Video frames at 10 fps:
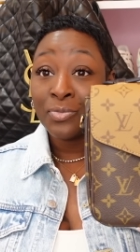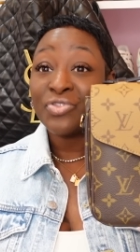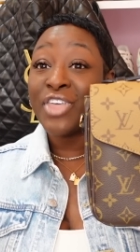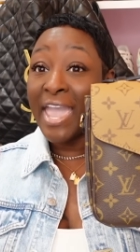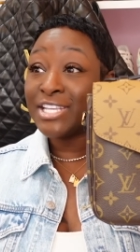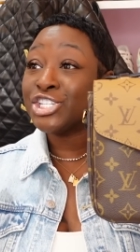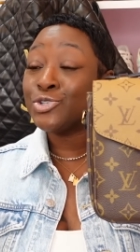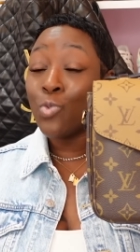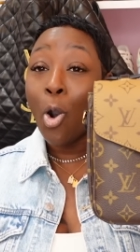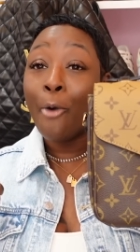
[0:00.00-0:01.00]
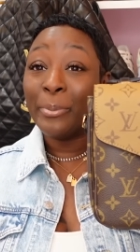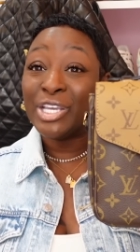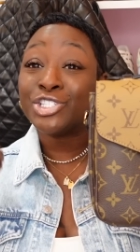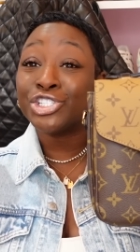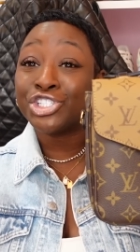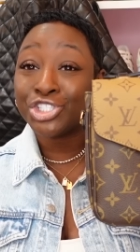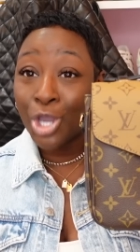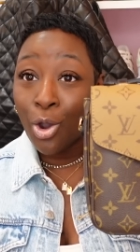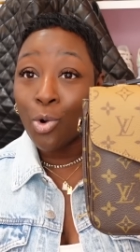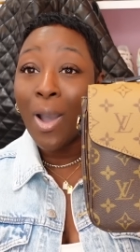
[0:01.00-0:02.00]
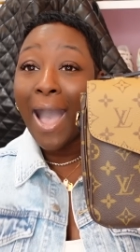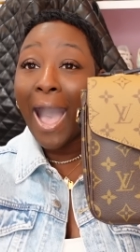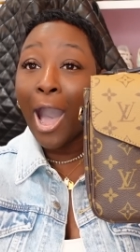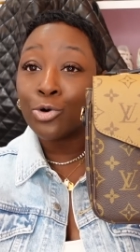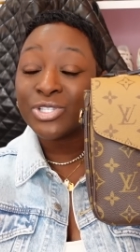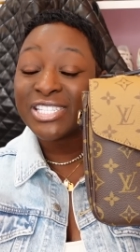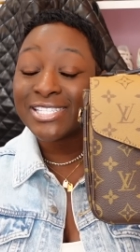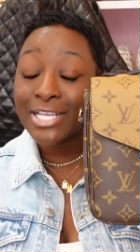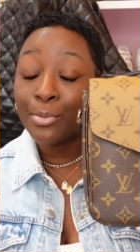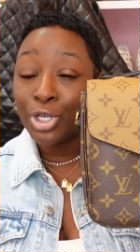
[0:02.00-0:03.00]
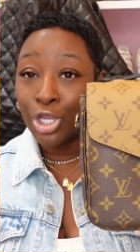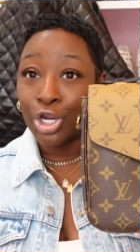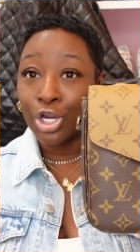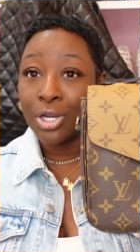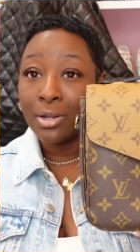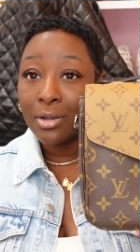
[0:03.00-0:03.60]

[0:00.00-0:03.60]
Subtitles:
They just want me to show how similar